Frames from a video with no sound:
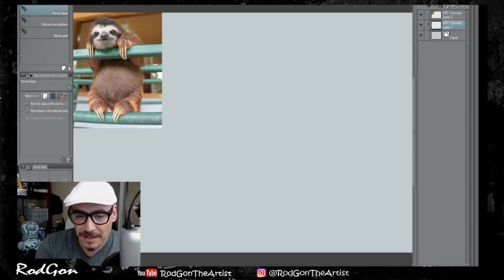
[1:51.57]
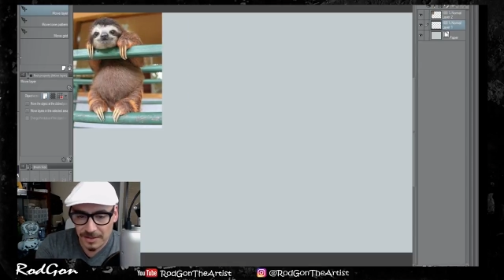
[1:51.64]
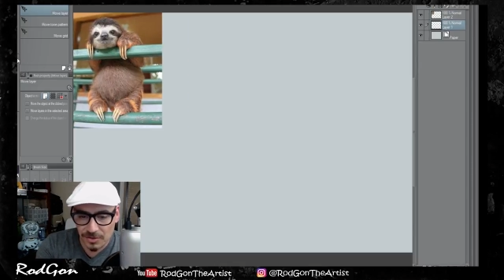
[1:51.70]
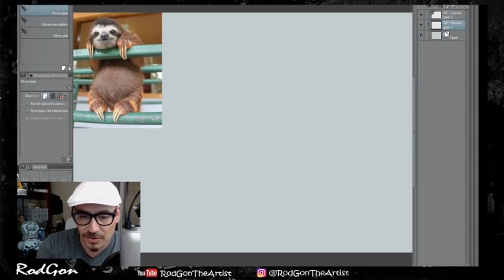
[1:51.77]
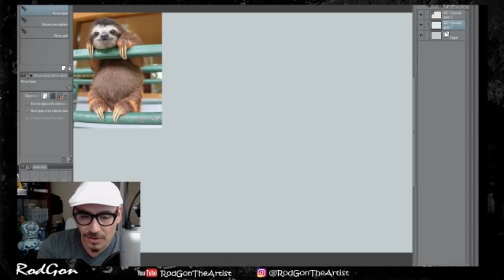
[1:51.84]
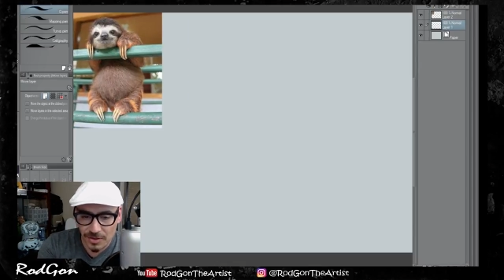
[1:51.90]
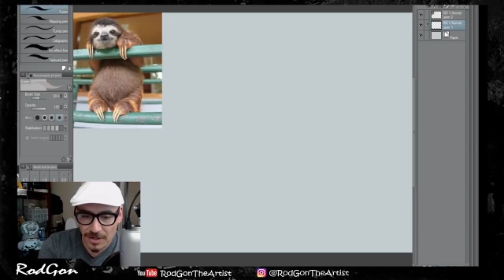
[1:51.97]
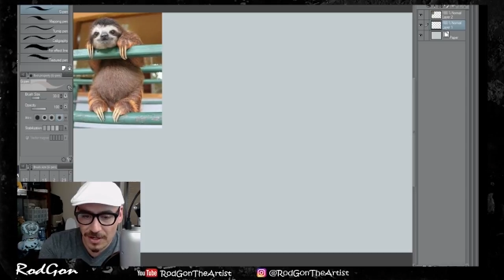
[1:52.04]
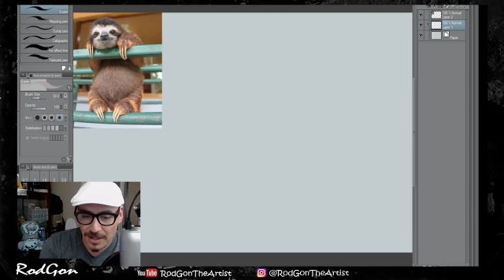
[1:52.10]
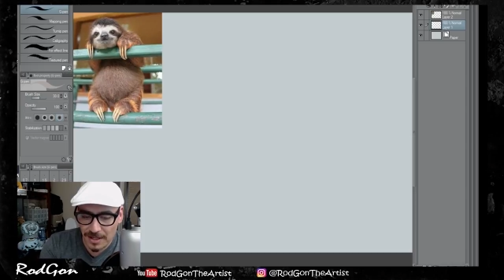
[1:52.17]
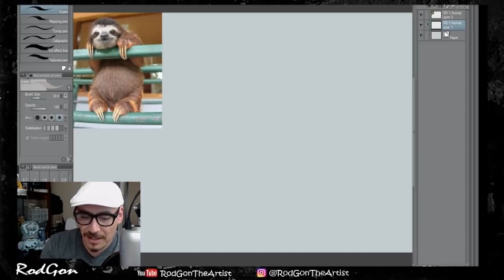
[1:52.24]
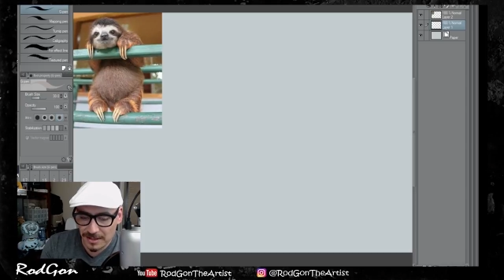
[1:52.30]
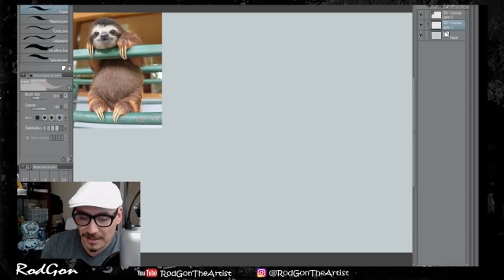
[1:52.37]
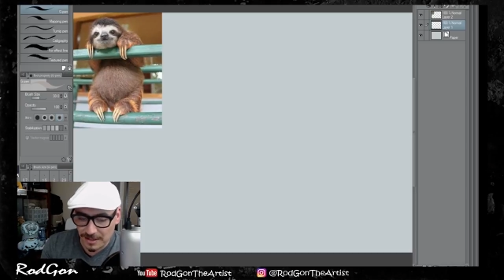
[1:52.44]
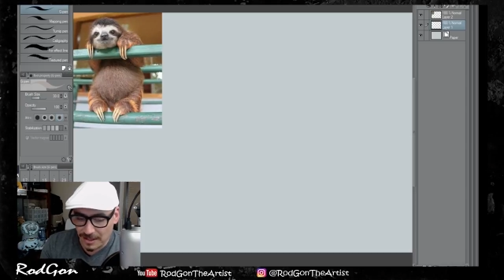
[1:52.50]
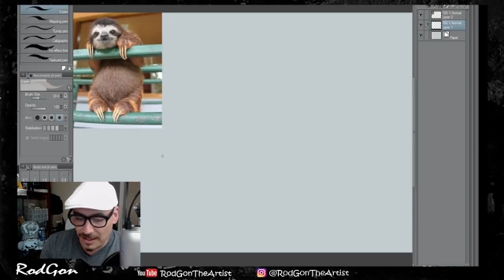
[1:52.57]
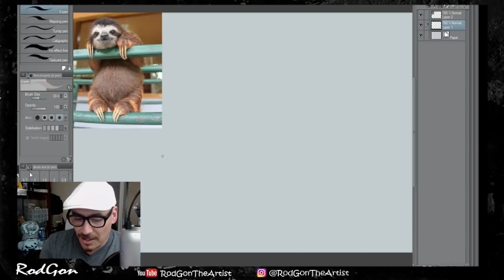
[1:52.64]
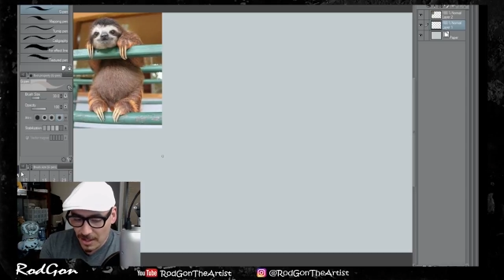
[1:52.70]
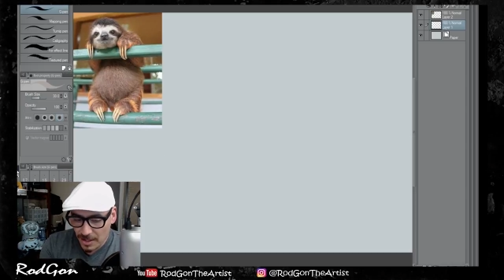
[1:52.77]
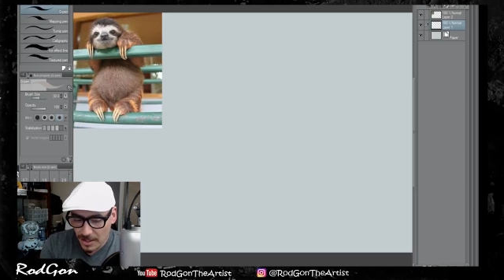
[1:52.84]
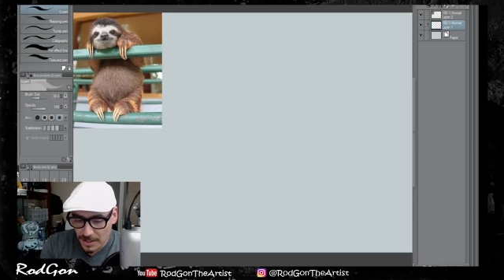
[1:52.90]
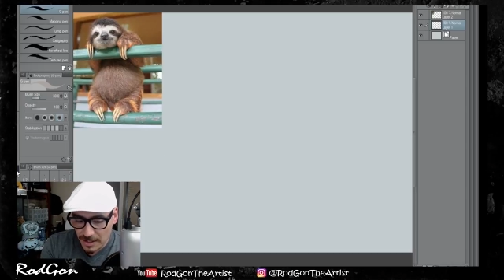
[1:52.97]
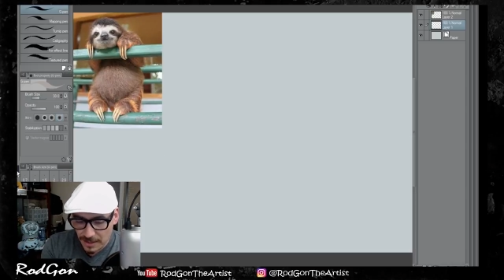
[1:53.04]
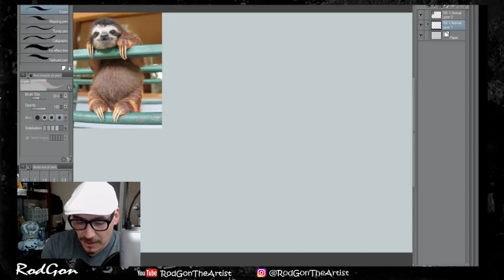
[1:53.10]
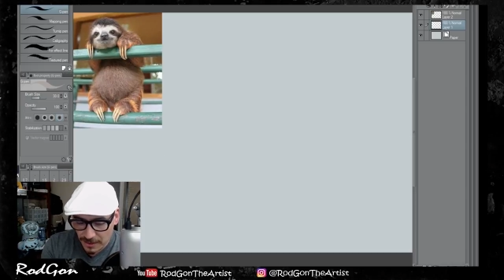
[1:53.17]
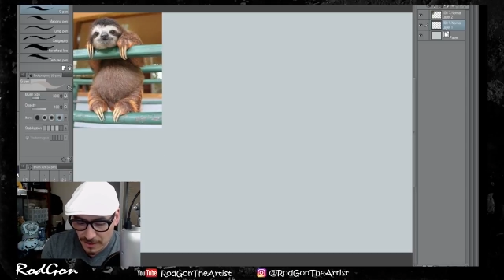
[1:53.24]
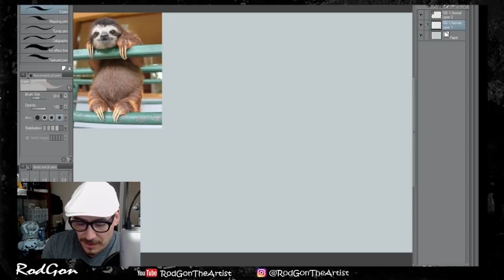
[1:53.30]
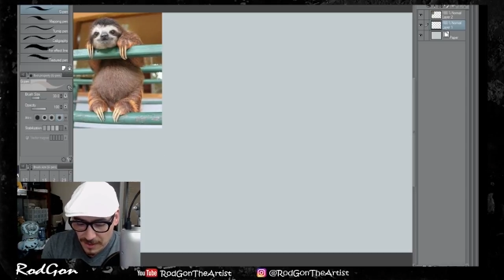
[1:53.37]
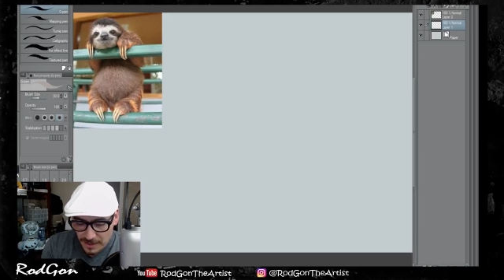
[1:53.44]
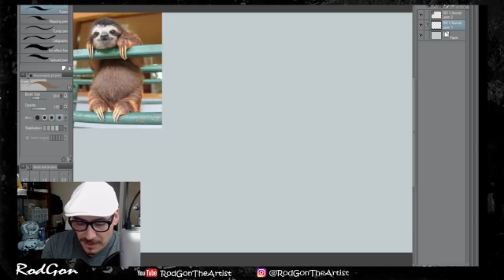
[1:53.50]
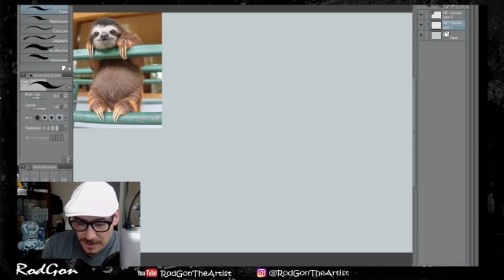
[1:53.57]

let's draw a sloth.